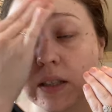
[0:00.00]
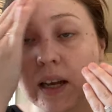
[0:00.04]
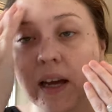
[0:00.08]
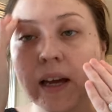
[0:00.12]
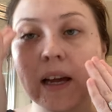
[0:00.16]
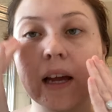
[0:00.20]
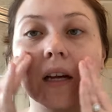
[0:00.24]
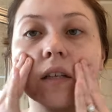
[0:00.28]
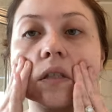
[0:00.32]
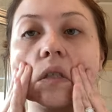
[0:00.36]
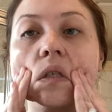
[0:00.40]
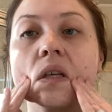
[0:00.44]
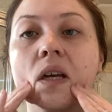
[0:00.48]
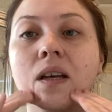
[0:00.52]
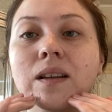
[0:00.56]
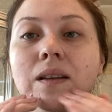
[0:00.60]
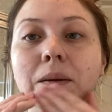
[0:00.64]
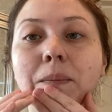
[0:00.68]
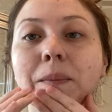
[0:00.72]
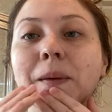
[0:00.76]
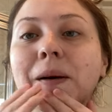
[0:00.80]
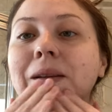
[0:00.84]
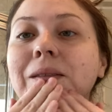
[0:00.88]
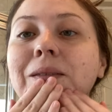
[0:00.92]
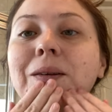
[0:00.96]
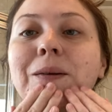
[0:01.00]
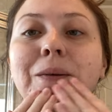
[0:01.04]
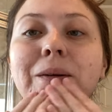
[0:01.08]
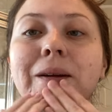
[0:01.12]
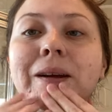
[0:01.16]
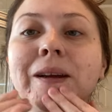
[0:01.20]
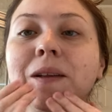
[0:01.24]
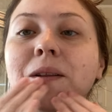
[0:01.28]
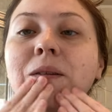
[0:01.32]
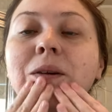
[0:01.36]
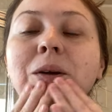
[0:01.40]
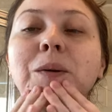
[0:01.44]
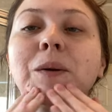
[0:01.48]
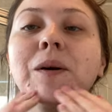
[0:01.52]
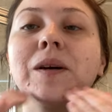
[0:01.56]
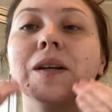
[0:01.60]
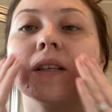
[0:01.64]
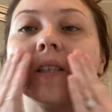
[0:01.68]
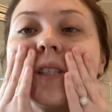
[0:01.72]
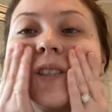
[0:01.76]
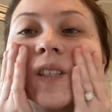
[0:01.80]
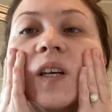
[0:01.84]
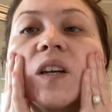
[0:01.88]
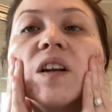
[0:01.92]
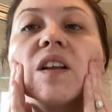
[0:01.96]
I accidentally bought the regular one
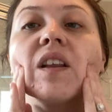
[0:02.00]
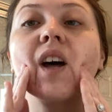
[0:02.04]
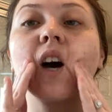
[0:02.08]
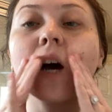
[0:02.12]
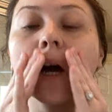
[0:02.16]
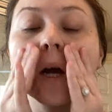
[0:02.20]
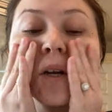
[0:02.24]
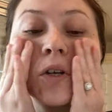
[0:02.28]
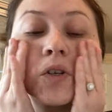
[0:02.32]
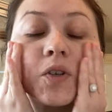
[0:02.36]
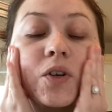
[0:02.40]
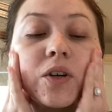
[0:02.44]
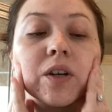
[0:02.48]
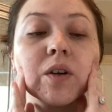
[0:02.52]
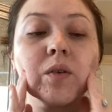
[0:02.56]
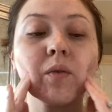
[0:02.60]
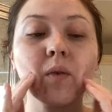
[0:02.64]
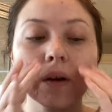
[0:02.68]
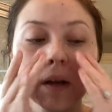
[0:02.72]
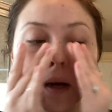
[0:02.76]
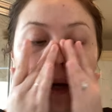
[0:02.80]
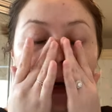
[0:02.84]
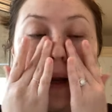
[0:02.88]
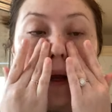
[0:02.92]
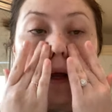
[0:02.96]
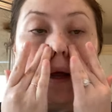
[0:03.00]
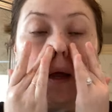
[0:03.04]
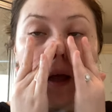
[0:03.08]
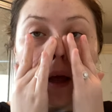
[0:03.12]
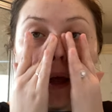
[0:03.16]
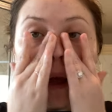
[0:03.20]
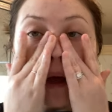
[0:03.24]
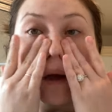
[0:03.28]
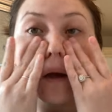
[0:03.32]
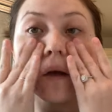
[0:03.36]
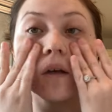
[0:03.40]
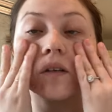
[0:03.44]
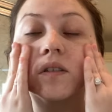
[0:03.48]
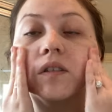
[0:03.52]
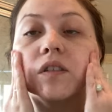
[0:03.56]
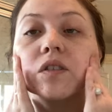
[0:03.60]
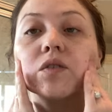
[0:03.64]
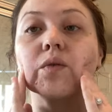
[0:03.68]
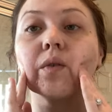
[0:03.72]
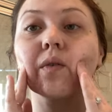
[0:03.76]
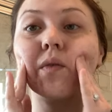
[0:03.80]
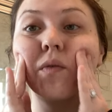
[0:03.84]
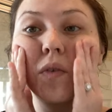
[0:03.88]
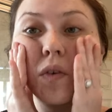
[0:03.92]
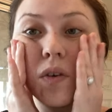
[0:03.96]
instead of the hydrating one because this
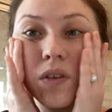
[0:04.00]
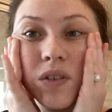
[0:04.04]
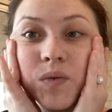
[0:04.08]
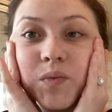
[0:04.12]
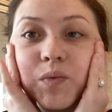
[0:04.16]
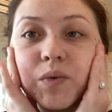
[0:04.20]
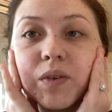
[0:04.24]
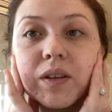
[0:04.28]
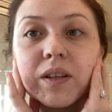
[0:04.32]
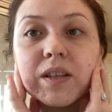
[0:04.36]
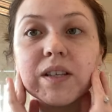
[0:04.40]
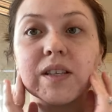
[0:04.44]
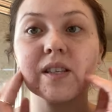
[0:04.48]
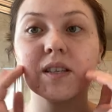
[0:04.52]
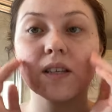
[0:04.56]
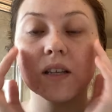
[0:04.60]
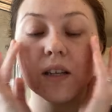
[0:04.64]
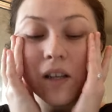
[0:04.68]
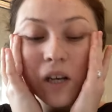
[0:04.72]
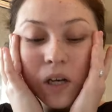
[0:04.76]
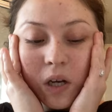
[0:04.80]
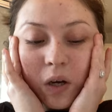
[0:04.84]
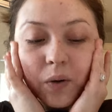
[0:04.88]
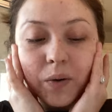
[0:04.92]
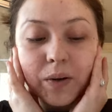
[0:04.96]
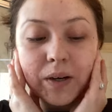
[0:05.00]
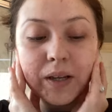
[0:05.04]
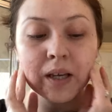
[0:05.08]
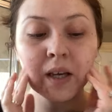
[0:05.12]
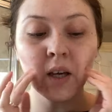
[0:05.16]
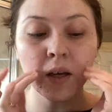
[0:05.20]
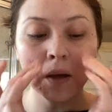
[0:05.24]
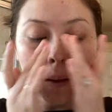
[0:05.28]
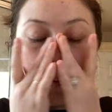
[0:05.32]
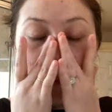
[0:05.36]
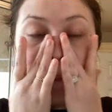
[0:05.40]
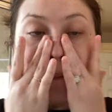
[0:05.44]
one feels really silicone-y.